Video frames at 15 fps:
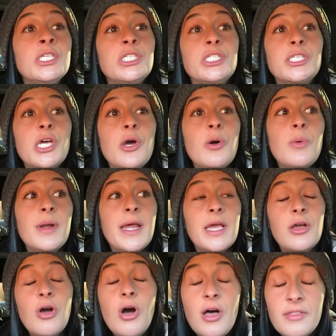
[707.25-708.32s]
So when
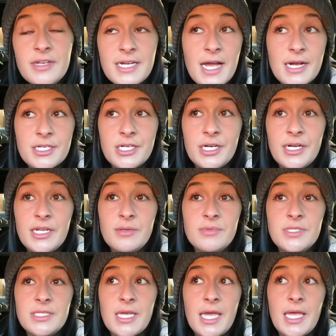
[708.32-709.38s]
I called the doctor and he
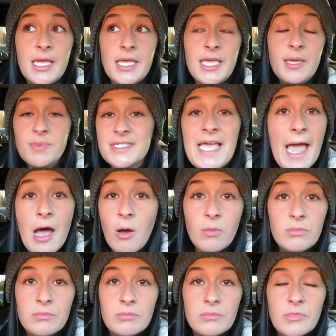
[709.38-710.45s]
was like, he was
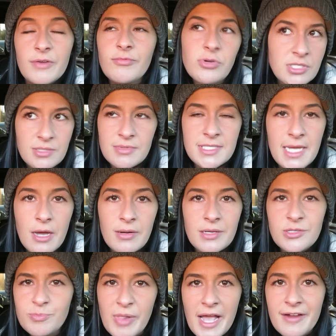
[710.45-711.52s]
out. Of course he was
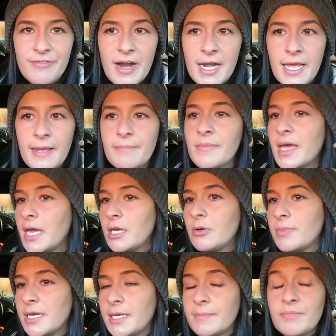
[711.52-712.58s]
out. It was Black Friday. I
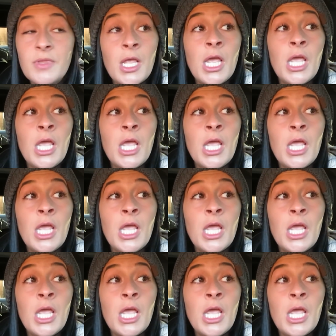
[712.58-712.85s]
know, buddy.